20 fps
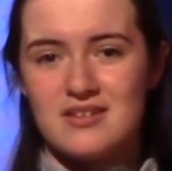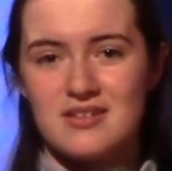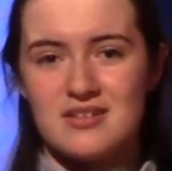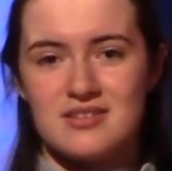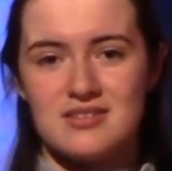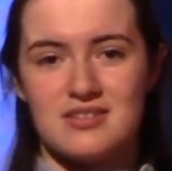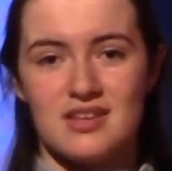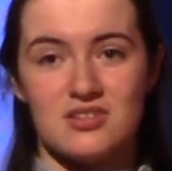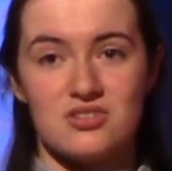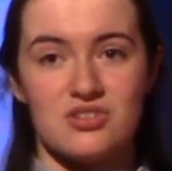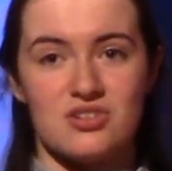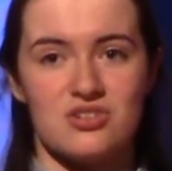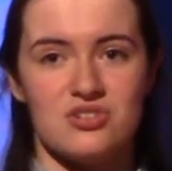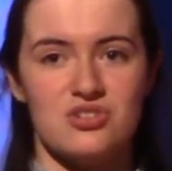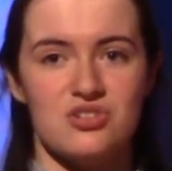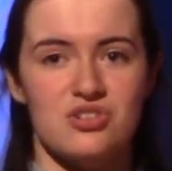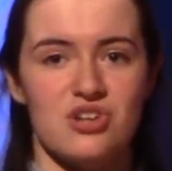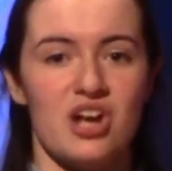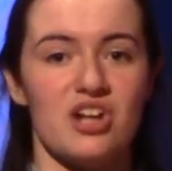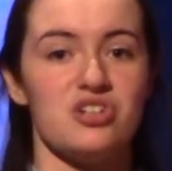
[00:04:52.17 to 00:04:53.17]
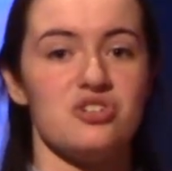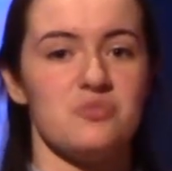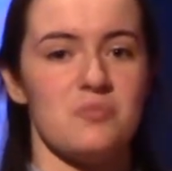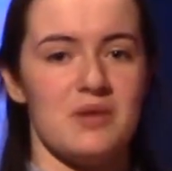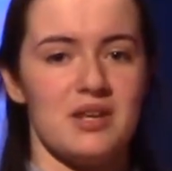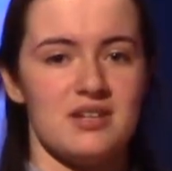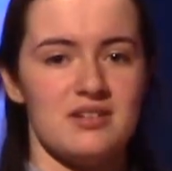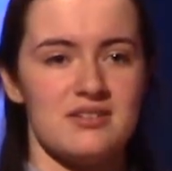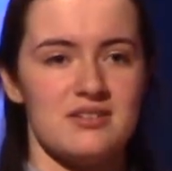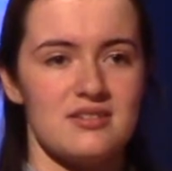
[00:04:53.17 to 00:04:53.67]
Such a
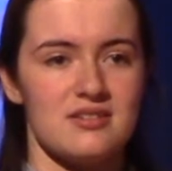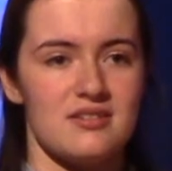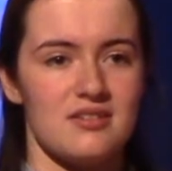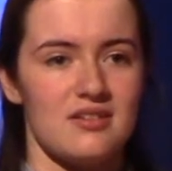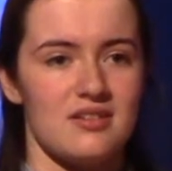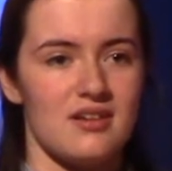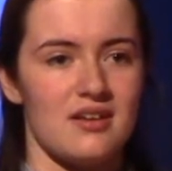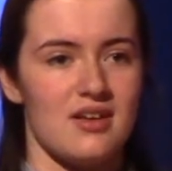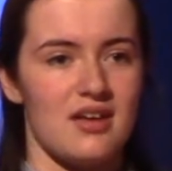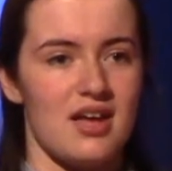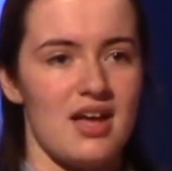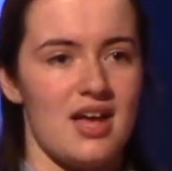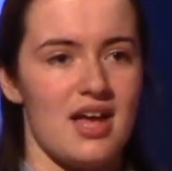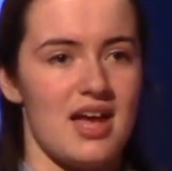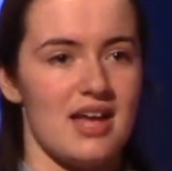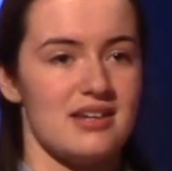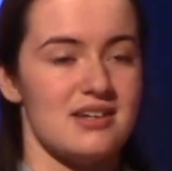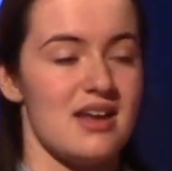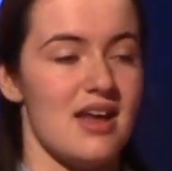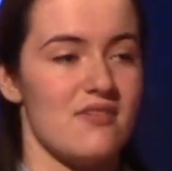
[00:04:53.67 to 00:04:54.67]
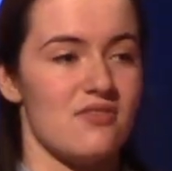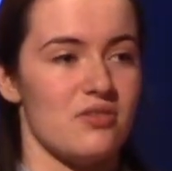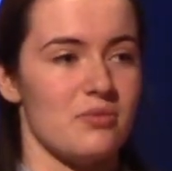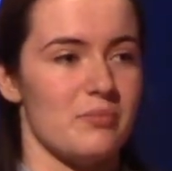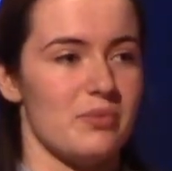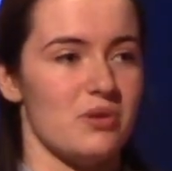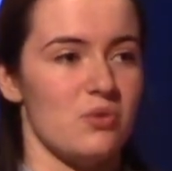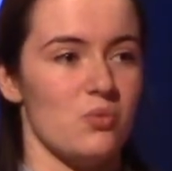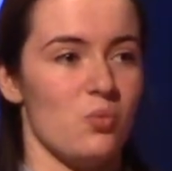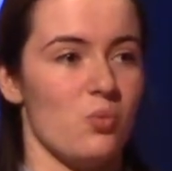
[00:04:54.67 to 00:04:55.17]
judgment had never
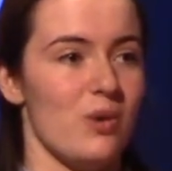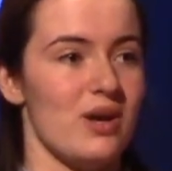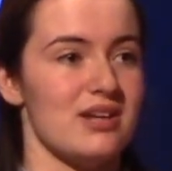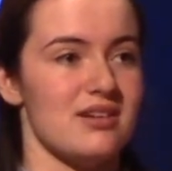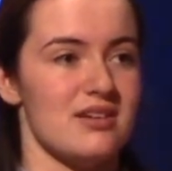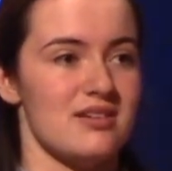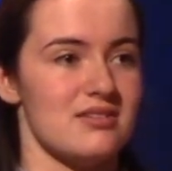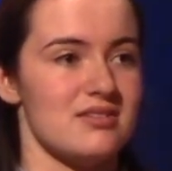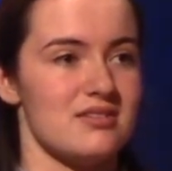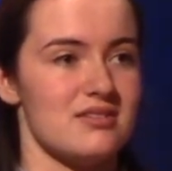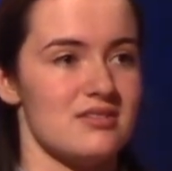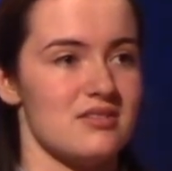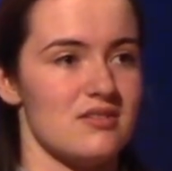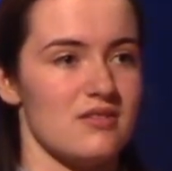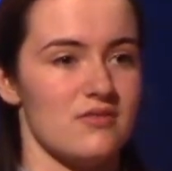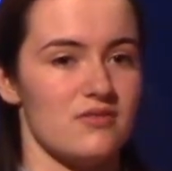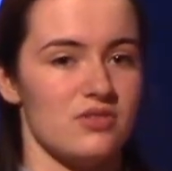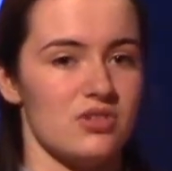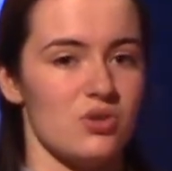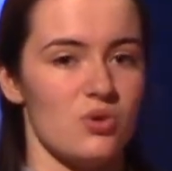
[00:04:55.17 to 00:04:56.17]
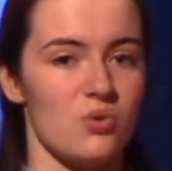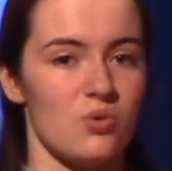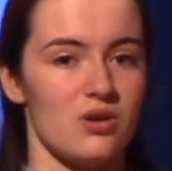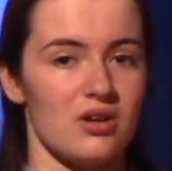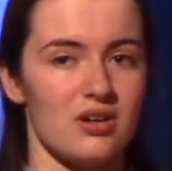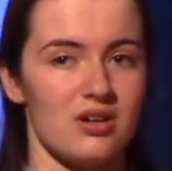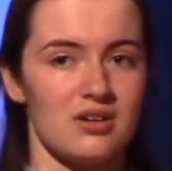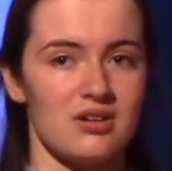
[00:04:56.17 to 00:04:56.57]
been witnessed of yore.